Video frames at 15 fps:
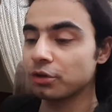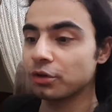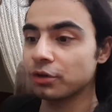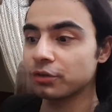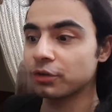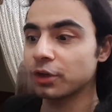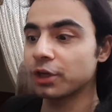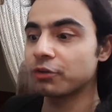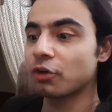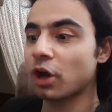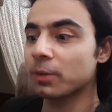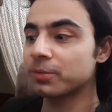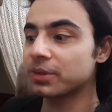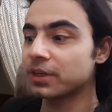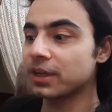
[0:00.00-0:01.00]
Uh, so he
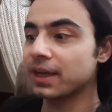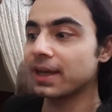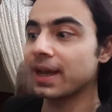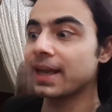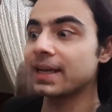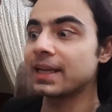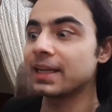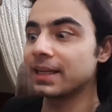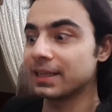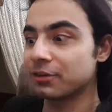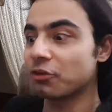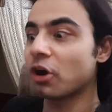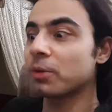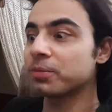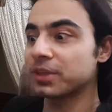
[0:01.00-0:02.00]
drops in, and he
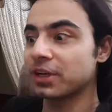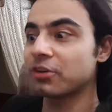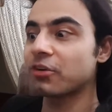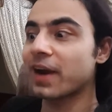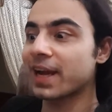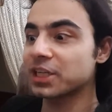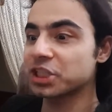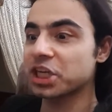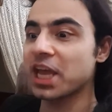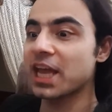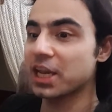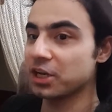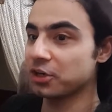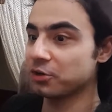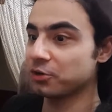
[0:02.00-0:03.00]
drops in a trash
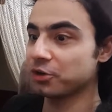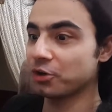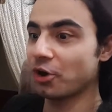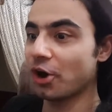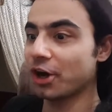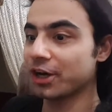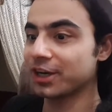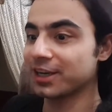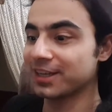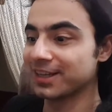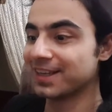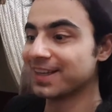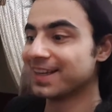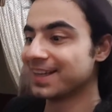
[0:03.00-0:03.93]
can in New York.